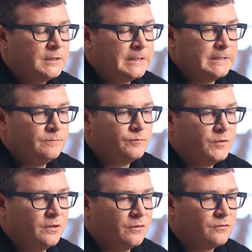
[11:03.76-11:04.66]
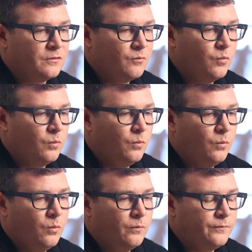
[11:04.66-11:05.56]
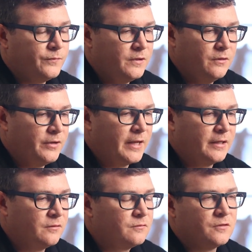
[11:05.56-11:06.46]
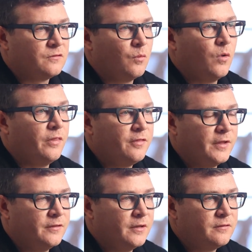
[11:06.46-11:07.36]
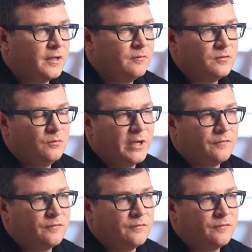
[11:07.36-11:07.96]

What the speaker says: sort of you getting just the one thing that you may